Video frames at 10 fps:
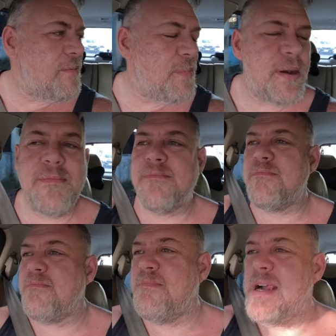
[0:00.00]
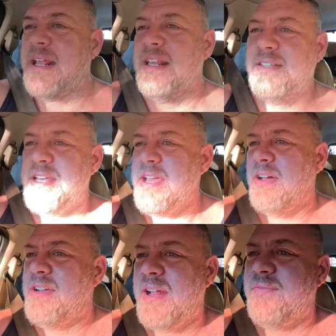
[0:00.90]
But Burger King's here,
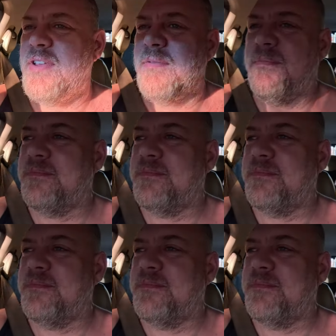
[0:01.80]
I don't have to.